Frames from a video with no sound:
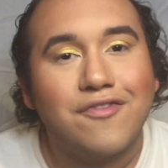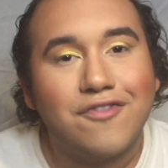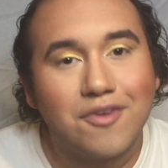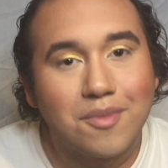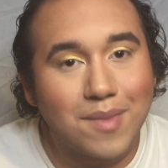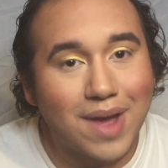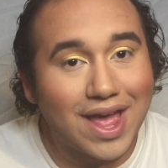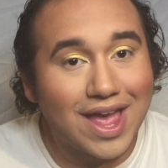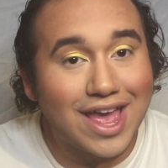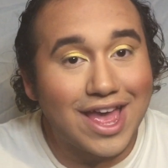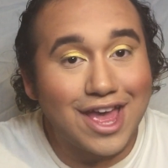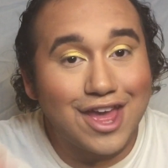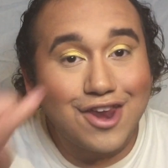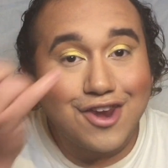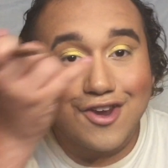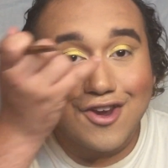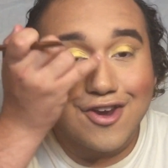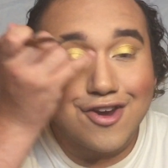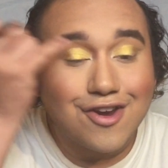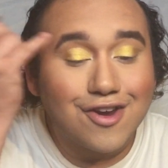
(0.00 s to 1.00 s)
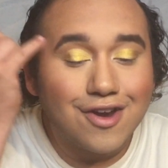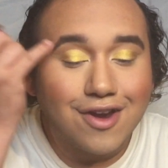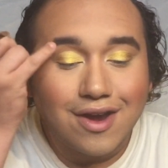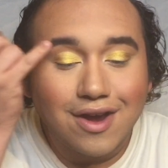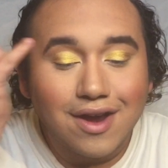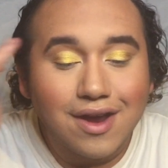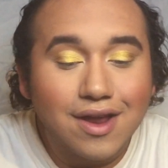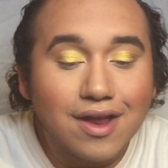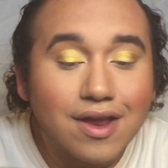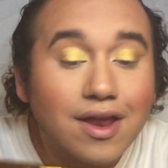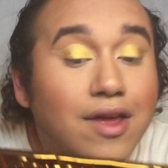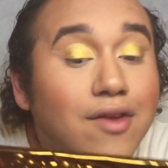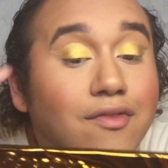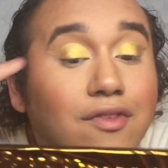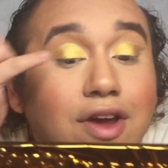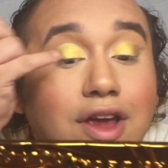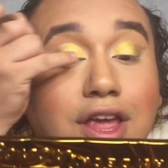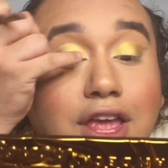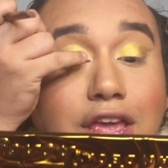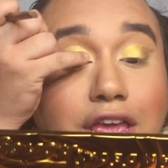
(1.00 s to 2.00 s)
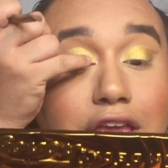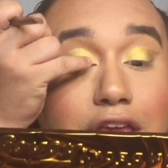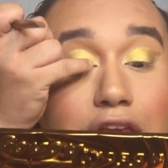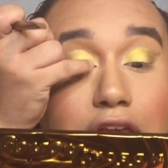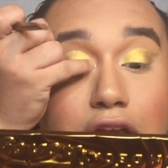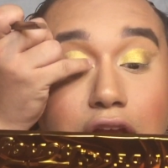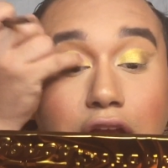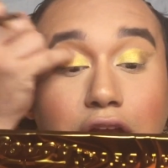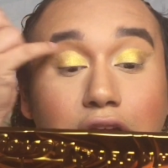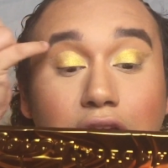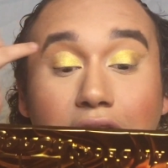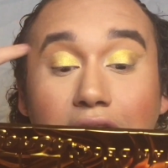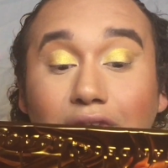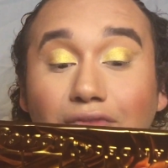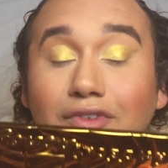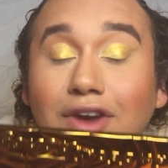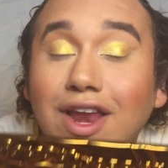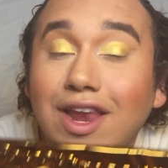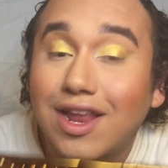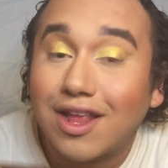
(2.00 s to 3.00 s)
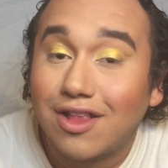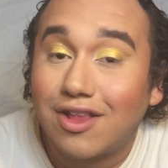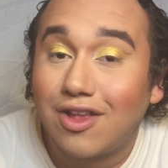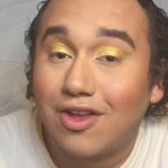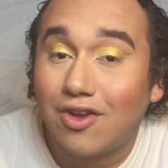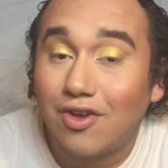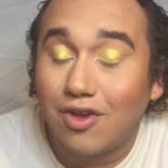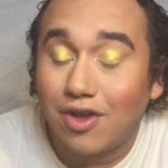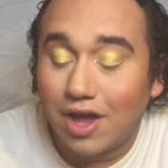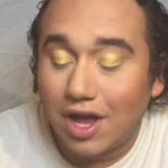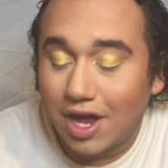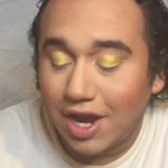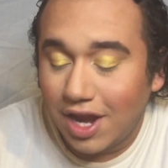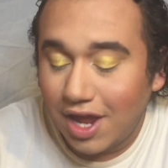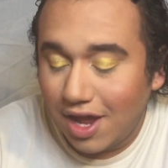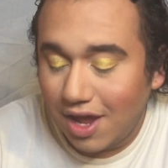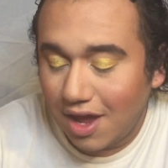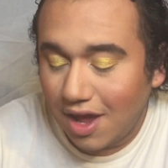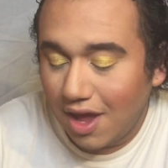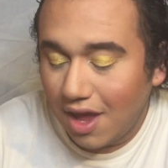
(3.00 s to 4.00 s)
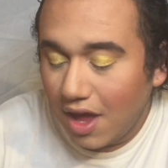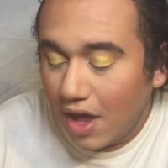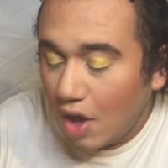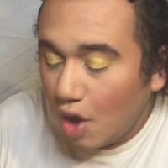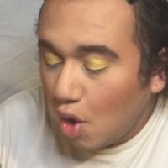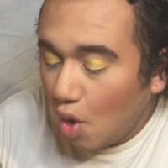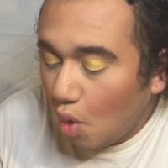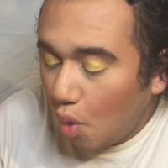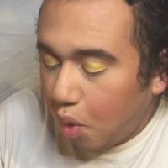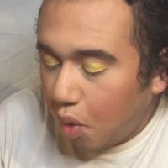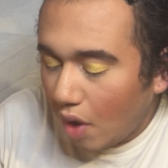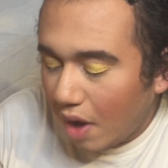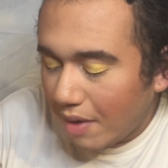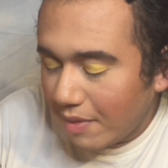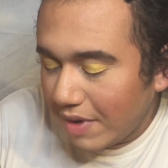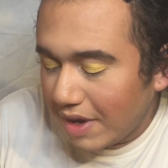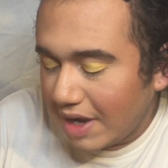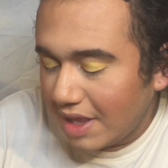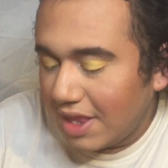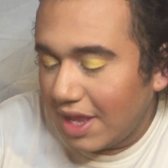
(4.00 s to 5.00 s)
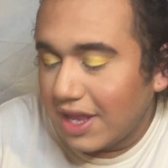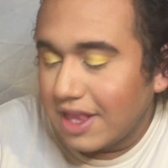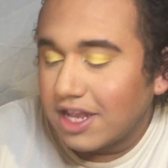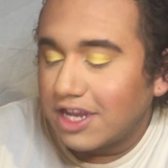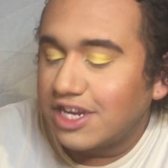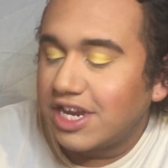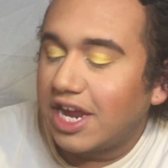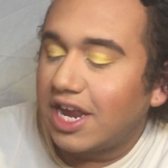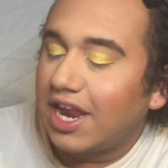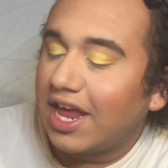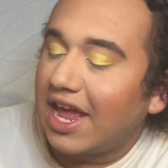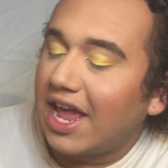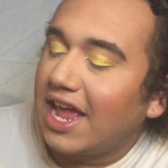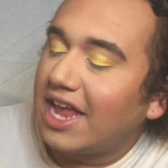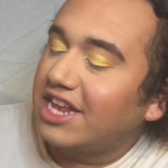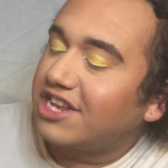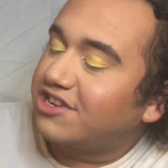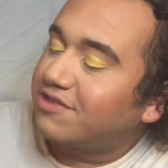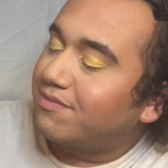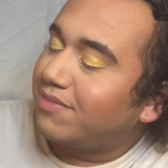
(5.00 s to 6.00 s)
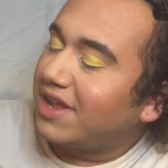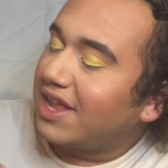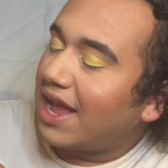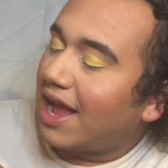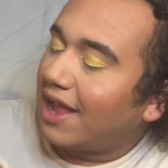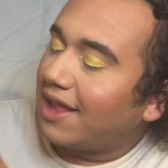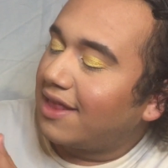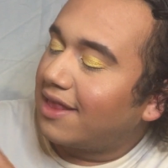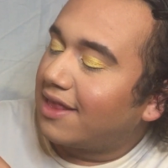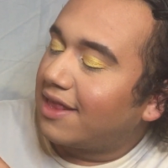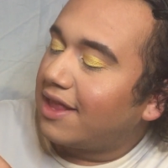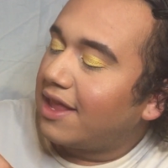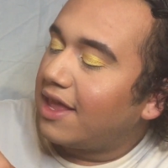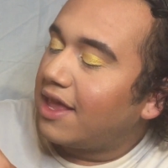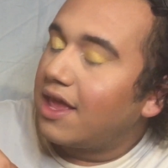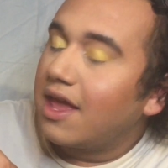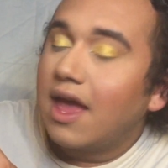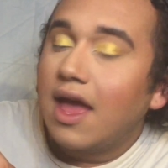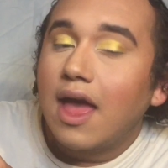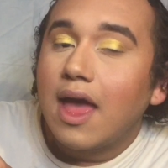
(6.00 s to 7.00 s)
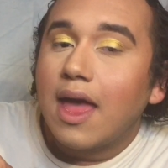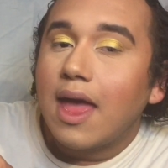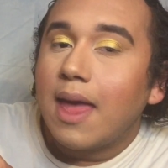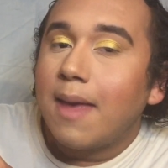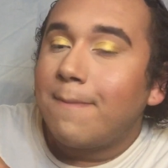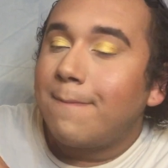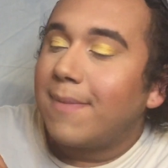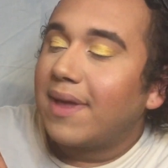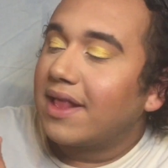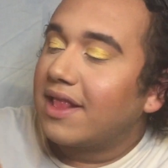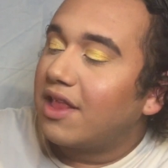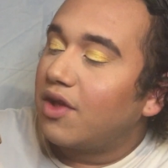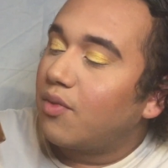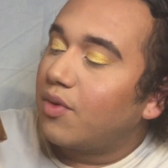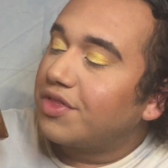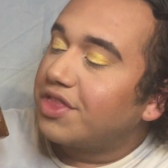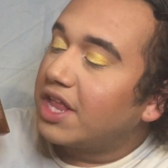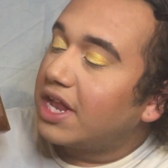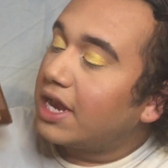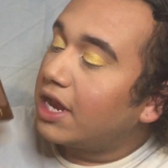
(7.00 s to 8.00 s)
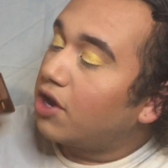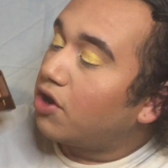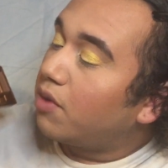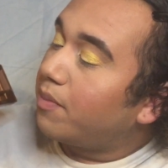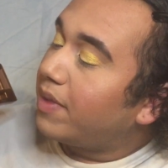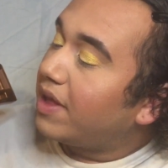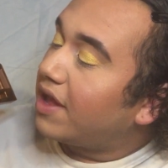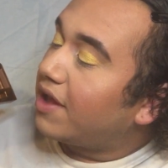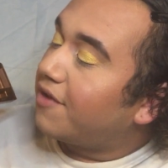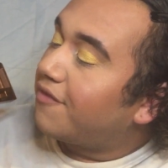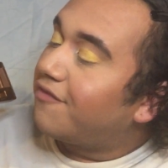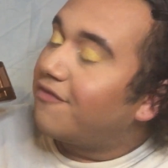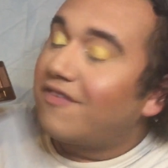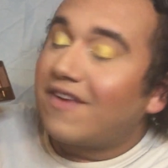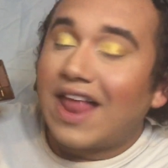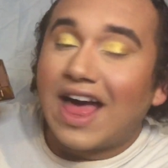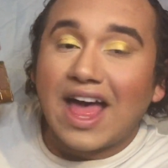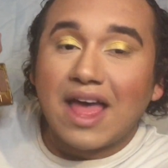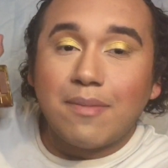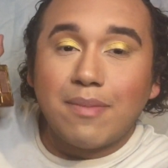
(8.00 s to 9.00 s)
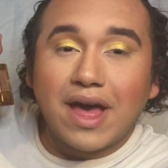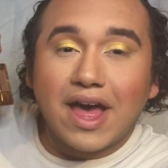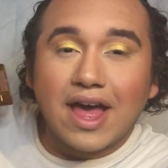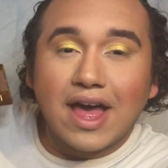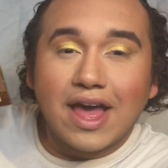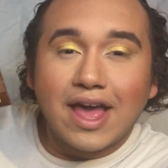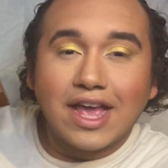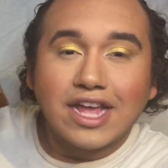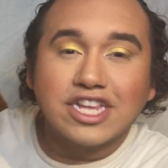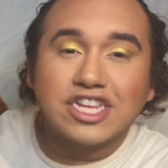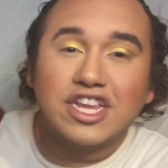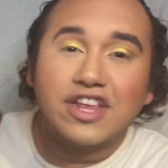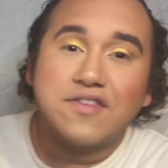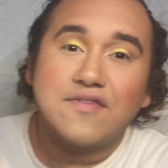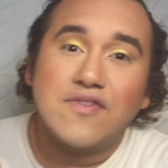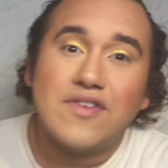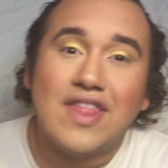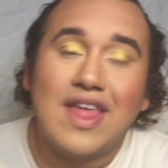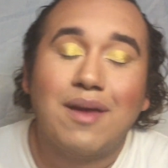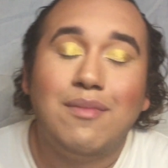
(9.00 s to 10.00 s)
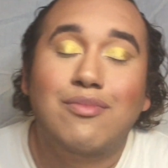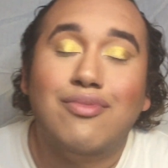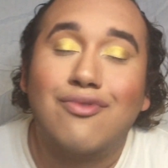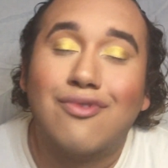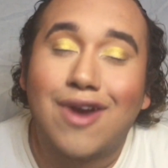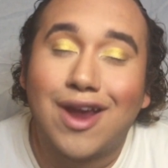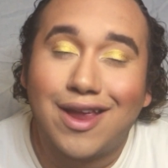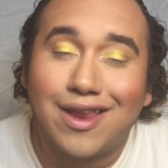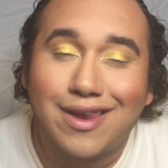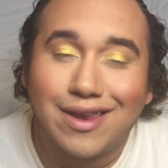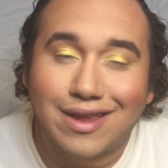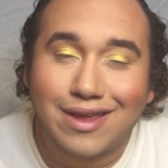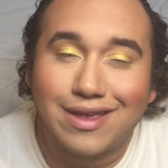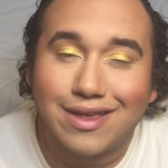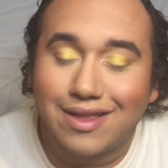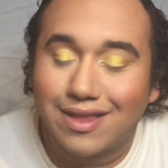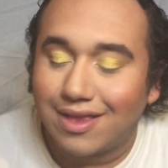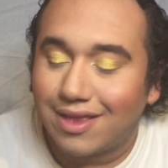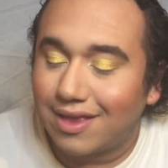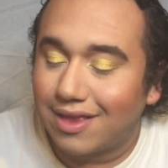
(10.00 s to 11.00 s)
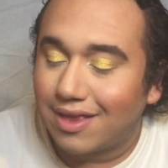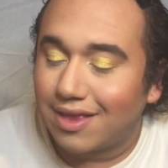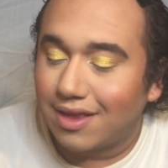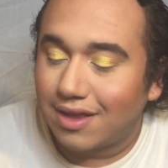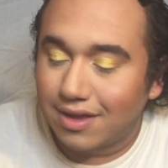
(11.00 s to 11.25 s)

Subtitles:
for my inner, like right here, like right next to Honey, I'm gonna take the shade HBIC and mix it with a little bit of Flyby just for that brightness.